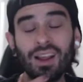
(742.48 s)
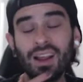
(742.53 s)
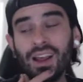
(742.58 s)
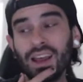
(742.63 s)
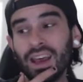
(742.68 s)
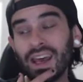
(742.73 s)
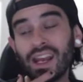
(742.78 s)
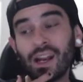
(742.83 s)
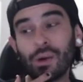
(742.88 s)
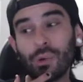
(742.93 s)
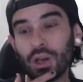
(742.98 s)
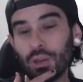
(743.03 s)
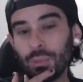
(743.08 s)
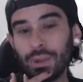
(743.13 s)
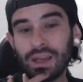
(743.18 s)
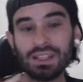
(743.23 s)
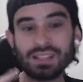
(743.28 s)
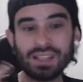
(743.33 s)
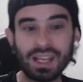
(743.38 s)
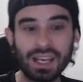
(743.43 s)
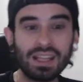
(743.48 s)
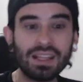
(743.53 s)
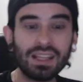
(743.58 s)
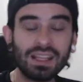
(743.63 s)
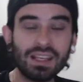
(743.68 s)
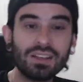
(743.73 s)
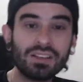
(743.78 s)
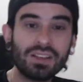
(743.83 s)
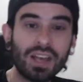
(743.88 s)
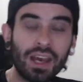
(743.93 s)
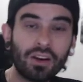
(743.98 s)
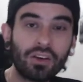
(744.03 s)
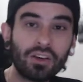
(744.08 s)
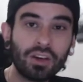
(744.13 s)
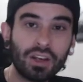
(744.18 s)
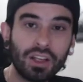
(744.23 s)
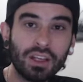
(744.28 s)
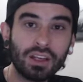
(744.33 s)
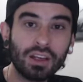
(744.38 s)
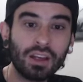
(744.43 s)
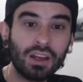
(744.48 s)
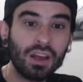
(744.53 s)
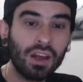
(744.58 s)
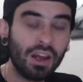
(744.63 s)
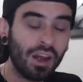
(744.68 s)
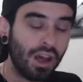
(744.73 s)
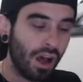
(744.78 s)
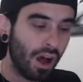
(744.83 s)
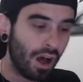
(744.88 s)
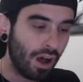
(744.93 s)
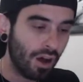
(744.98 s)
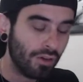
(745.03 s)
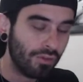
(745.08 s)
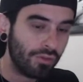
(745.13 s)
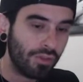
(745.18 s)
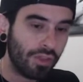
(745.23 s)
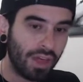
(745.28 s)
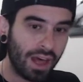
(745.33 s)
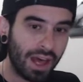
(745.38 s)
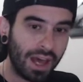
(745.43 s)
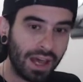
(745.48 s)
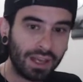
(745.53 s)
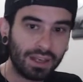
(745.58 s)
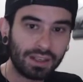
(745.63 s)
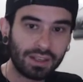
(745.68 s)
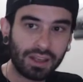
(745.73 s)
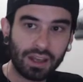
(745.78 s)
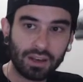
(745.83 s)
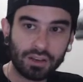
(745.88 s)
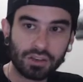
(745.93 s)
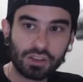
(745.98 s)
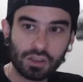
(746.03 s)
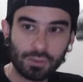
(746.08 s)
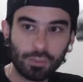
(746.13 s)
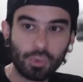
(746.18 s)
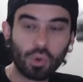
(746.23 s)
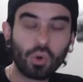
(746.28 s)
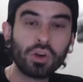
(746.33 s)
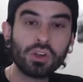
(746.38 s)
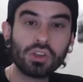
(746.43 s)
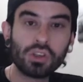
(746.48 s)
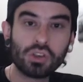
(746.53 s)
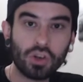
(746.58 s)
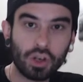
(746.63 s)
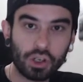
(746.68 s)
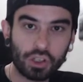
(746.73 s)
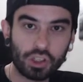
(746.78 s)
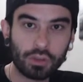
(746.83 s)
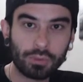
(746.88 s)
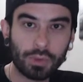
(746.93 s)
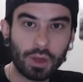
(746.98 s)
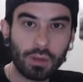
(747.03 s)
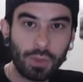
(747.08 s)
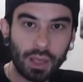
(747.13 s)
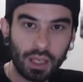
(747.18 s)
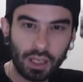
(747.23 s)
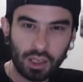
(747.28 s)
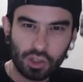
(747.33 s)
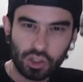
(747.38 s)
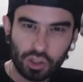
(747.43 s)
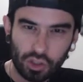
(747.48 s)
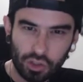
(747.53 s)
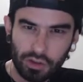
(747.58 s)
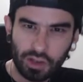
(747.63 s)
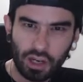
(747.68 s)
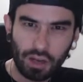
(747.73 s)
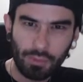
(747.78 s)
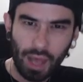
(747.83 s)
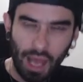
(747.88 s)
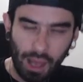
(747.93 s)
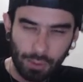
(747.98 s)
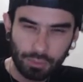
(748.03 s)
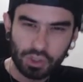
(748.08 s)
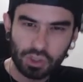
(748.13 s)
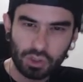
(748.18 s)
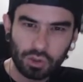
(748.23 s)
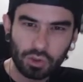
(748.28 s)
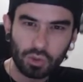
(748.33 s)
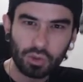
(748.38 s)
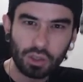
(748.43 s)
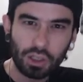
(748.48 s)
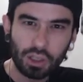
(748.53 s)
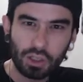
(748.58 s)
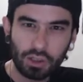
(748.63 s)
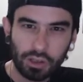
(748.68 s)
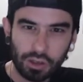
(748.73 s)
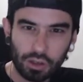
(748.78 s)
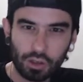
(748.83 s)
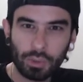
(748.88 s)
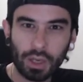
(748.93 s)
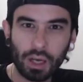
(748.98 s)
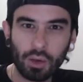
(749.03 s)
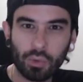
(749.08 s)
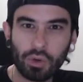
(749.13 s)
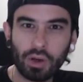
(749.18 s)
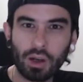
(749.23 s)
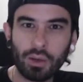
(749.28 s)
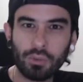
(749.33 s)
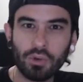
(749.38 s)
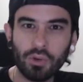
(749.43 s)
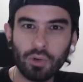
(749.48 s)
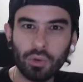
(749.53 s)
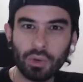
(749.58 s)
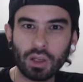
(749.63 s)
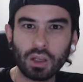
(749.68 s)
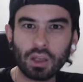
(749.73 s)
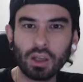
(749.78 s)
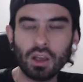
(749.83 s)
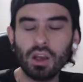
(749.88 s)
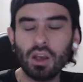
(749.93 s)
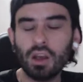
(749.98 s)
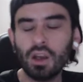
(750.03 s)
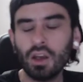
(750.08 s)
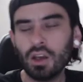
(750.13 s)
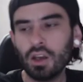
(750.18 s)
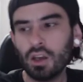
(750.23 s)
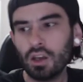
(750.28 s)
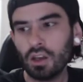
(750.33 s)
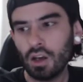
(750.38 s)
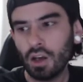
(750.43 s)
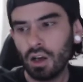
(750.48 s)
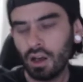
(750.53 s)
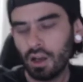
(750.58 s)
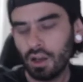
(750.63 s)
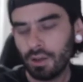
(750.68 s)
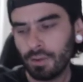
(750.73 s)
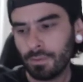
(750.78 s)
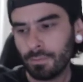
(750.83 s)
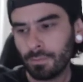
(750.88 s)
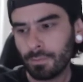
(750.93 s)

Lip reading: And I want to maintain the integrity of that kind of support structure by making sure that I'm absolutely clear about what I'm doing, so